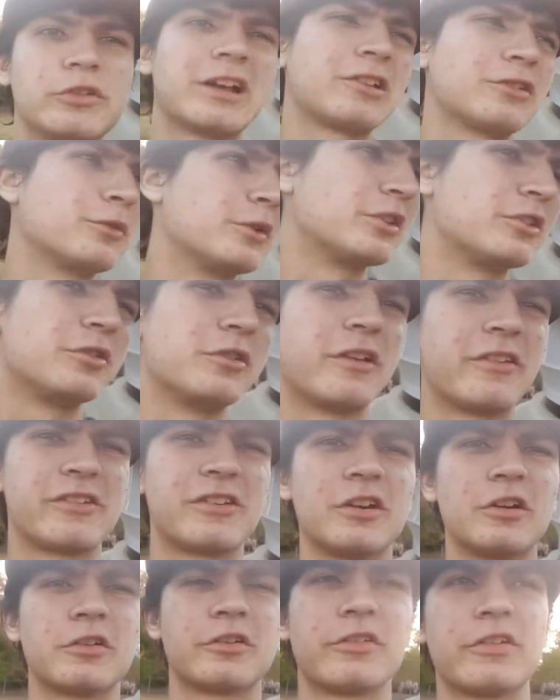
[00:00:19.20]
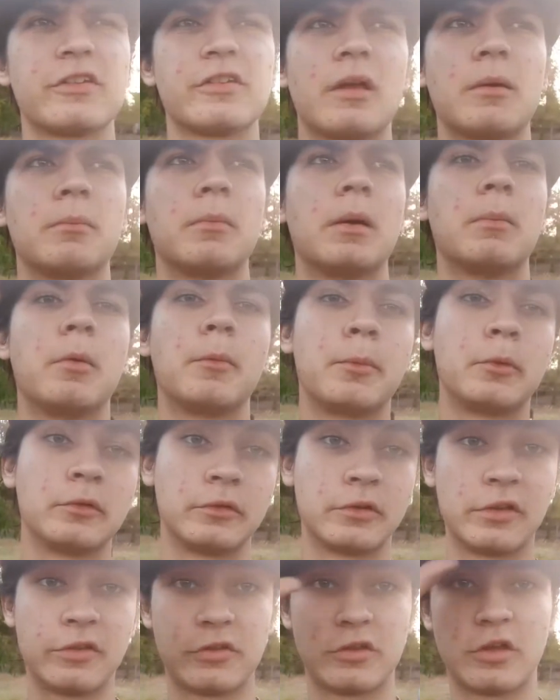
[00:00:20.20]
technically 2 days ago, because I'm
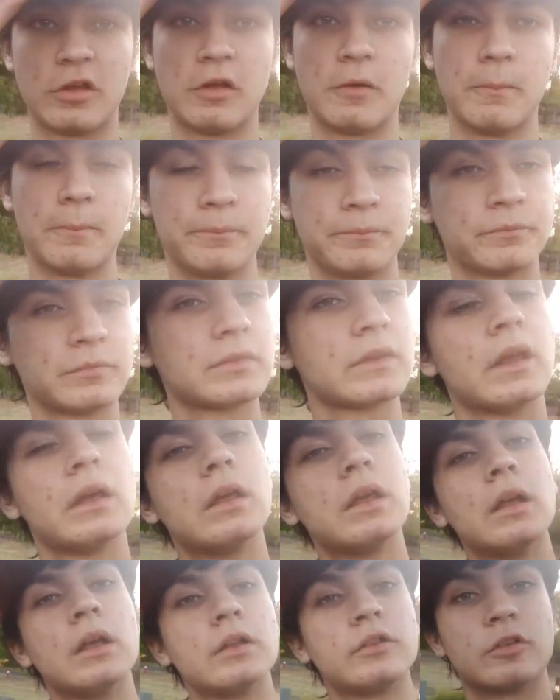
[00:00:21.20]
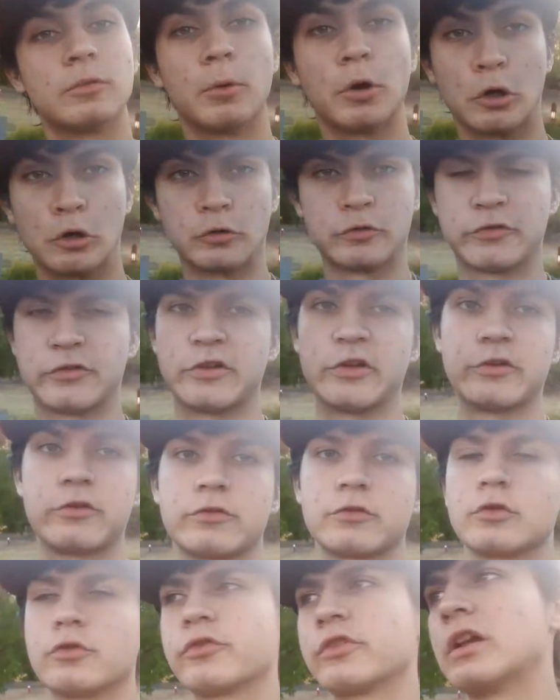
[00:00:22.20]
uploading this tomorrow, because
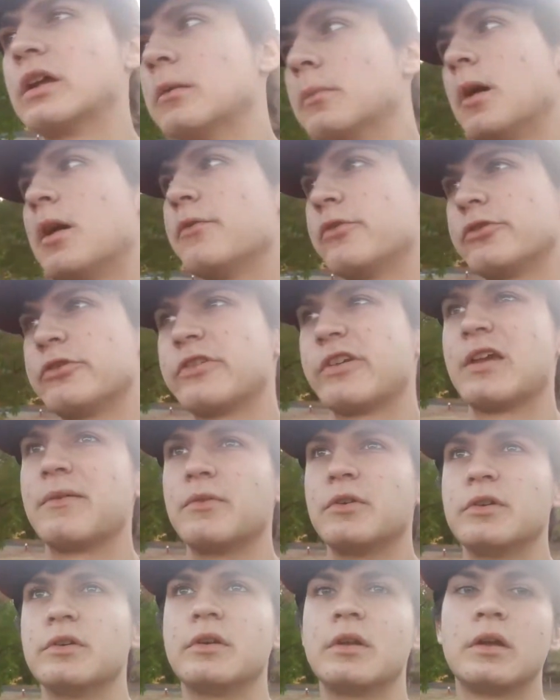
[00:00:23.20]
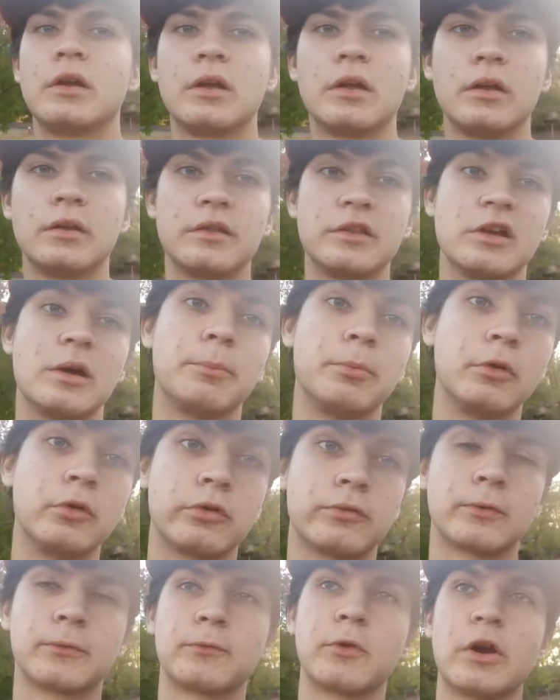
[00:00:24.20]
today's Thursday. I'm obviously saving the
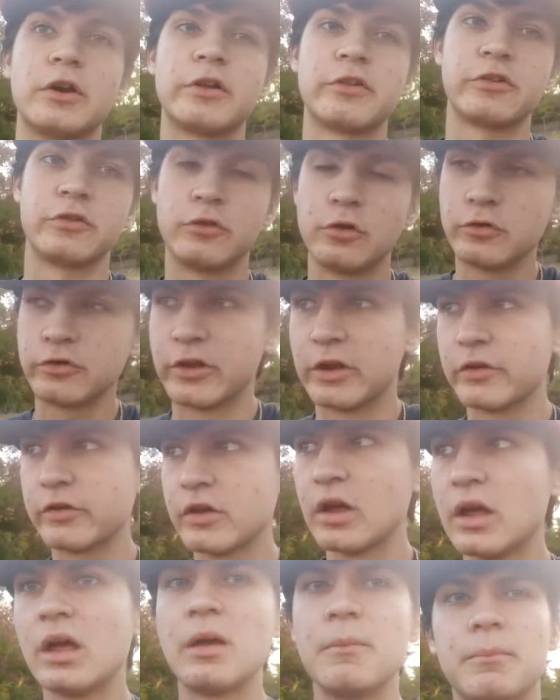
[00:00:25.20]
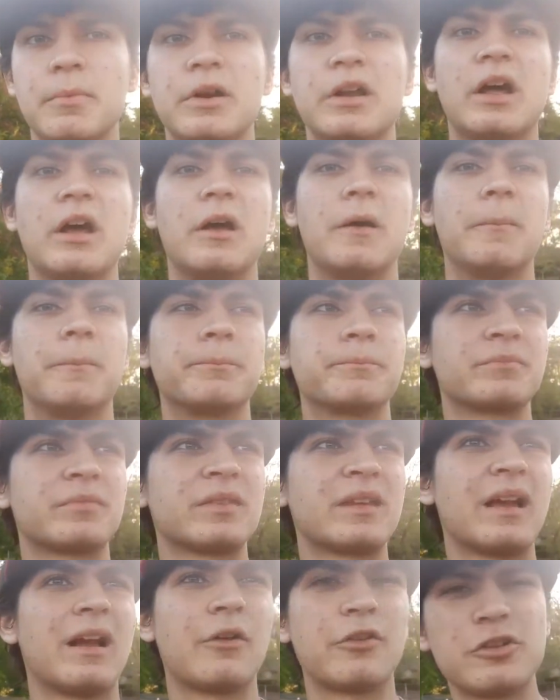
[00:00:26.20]
uploads for Fridays and Tuesdays, but I
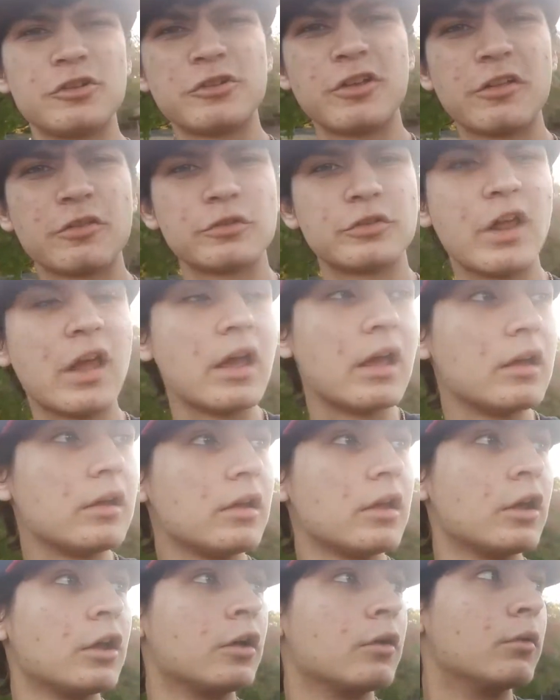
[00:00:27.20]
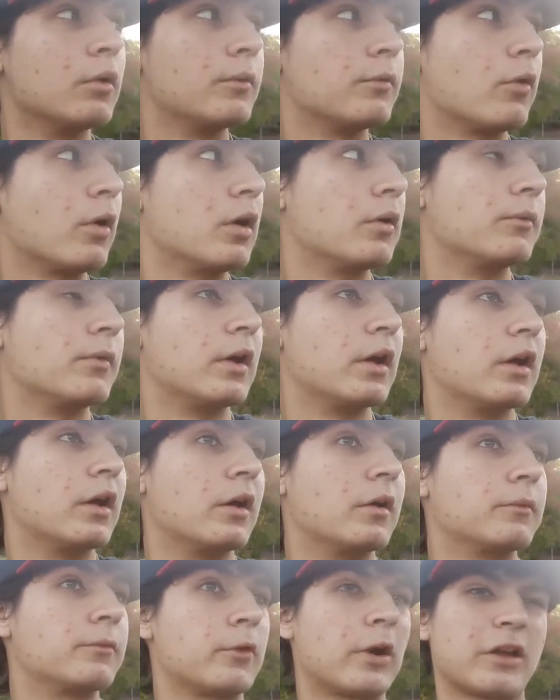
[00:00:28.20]
was here the other day with one of,
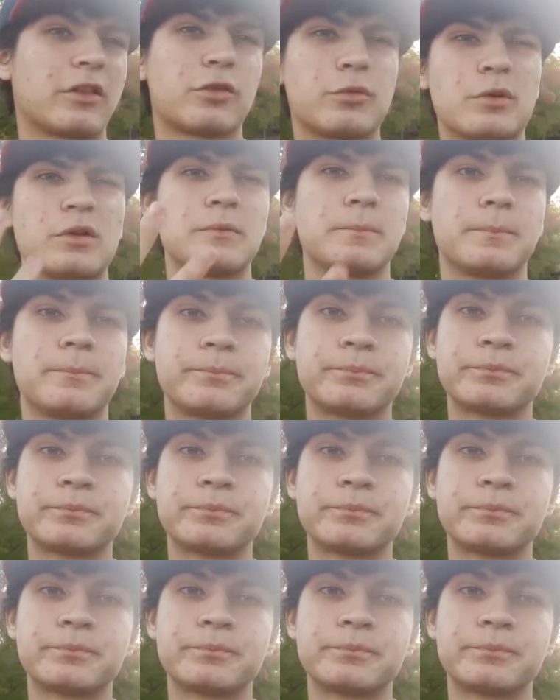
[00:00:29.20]
for like three